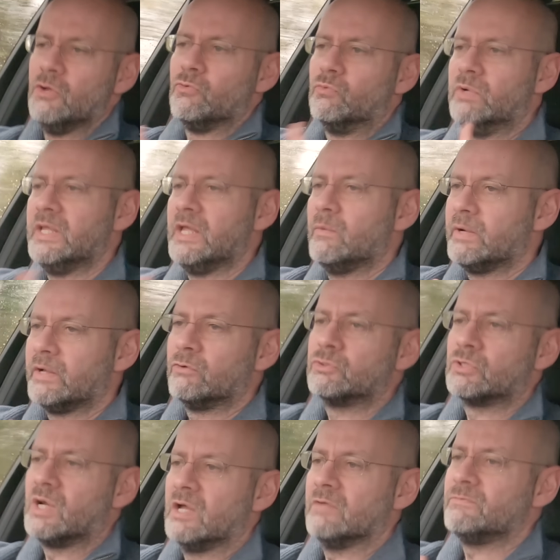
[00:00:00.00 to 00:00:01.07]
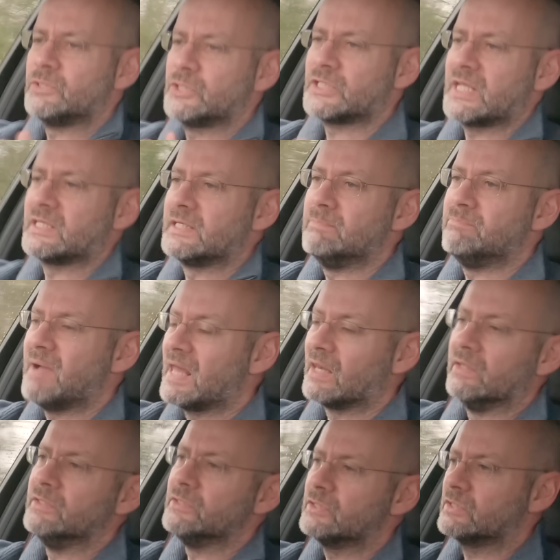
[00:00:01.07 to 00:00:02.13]
rear wheel drive chassis
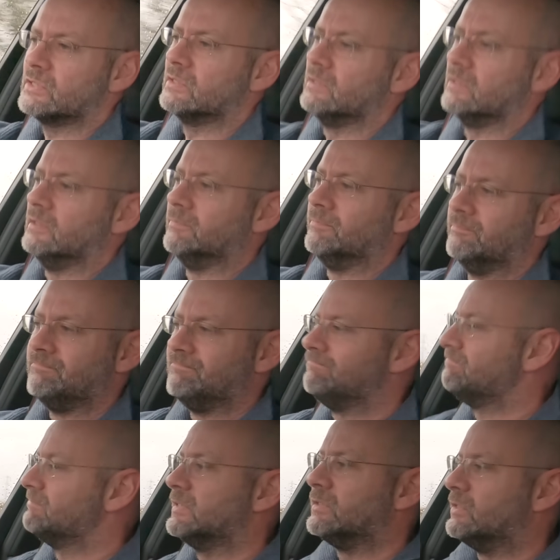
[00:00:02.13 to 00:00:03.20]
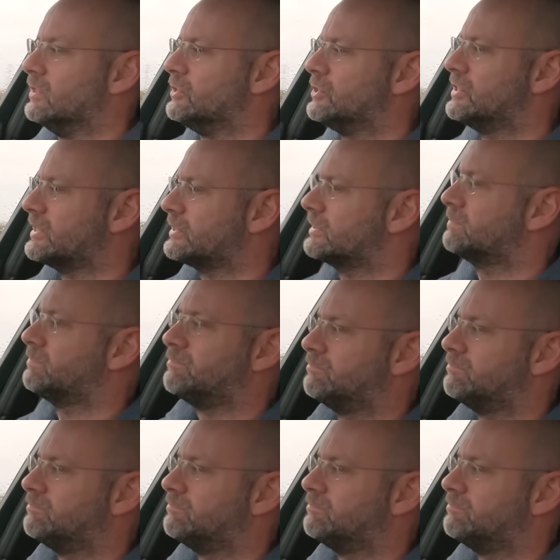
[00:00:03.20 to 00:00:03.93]
balance that just